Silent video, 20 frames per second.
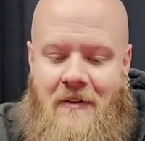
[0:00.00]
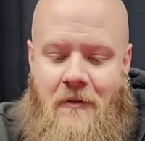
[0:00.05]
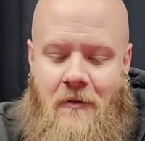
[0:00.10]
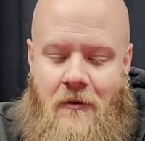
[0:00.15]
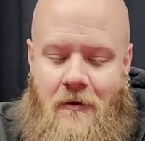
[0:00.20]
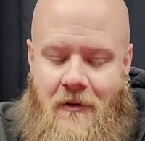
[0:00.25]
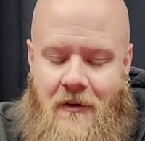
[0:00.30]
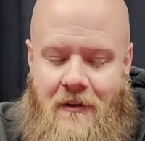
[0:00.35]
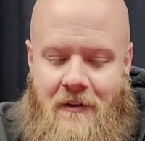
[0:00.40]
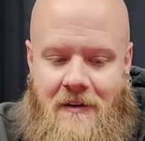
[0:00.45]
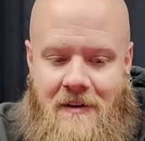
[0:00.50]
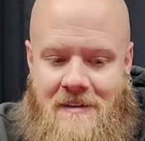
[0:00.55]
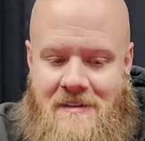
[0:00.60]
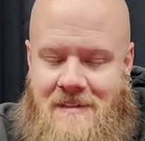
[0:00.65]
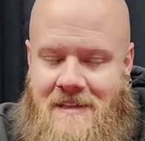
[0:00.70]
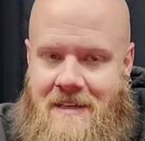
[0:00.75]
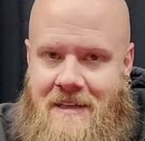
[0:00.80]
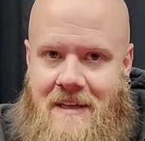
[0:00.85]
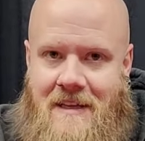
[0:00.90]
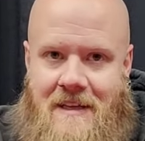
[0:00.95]
or
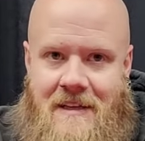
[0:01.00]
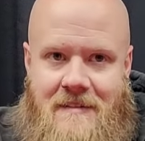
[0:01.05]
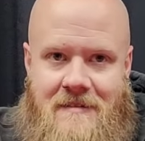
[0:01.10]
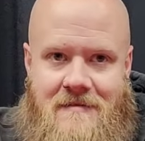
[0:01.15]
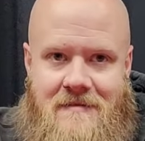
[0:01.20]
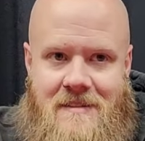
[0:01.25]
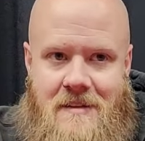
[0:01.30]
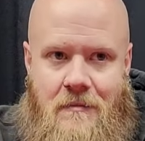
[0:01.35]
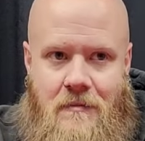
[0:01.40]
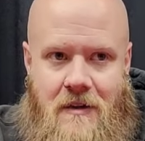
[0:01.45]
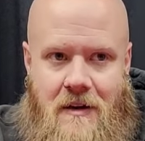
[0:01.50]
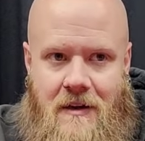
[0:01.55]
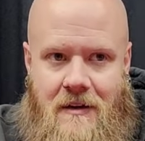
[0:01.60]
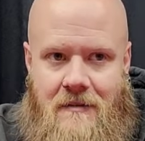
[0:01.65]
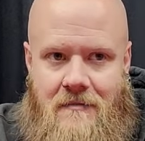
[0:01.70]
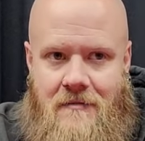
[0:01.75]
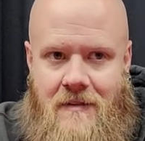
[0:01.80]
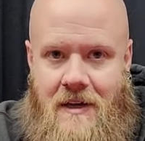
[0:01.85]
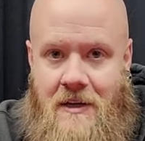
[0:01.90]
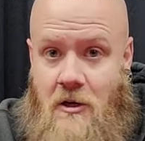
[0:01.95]
concealing
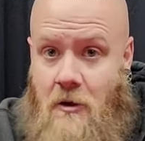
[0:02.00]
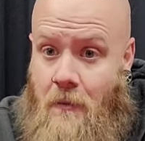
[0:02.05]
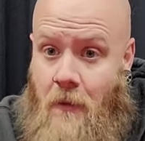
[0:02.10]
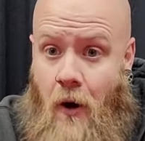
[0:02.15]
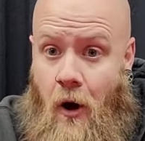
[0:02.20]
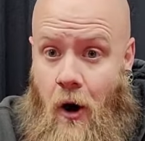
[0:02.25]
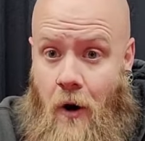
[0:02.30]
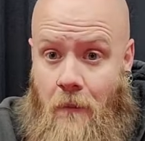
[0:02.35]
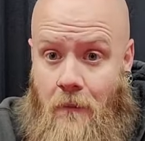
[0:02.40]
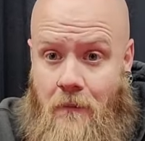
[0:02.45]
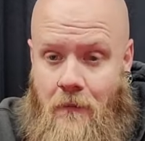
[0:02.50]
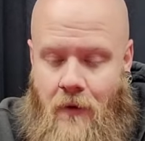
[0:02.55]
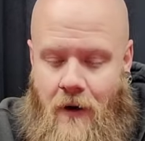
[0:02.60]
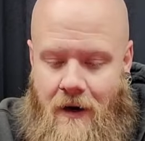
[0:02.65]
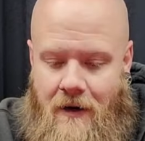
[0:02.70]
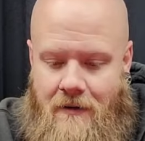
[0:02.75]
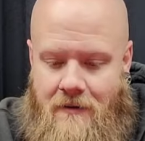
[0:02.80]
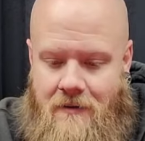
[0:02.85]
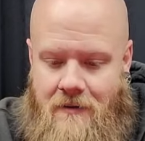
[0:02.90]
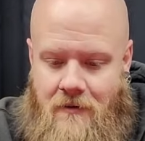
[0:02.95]
something in your palm,
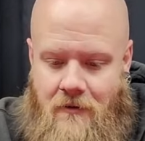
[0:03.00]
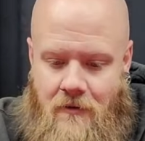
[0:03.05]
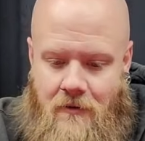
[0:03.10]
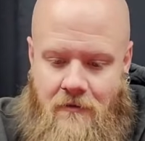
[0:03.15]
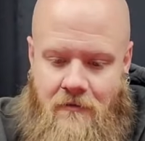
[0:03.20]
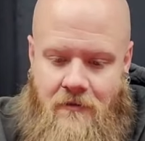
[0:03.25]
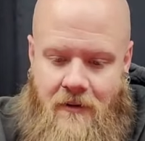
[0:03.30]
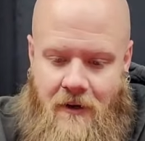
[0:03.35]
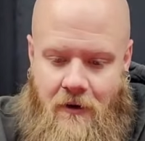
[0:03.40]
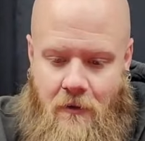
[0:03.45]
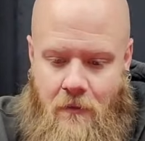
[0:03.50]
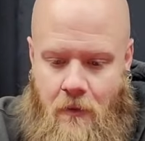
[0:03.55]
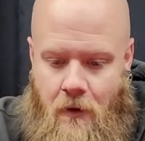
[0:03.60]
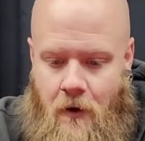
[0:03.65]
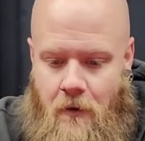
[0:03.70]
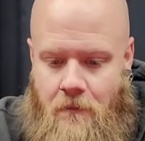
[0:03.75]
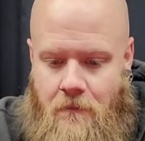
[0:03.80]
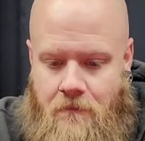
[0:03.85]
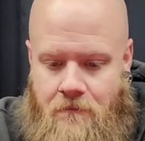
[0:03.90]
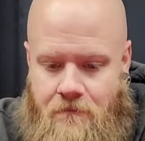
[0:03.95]
right, or finger
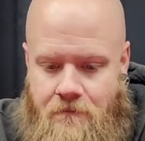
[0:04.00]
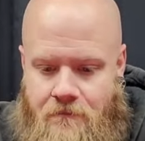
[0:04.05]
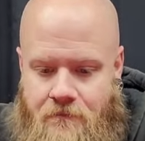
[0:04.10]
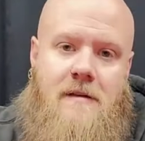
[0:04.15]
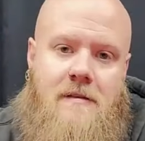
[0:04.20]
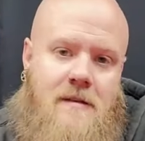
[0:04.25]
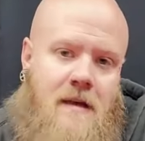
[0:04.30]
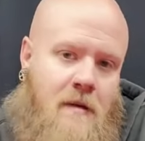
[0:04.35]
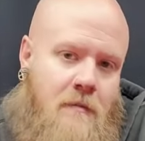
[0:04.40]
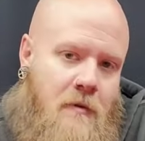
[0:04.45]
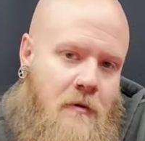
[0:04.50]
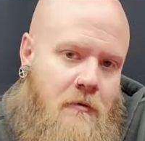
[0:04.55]
palm. Setup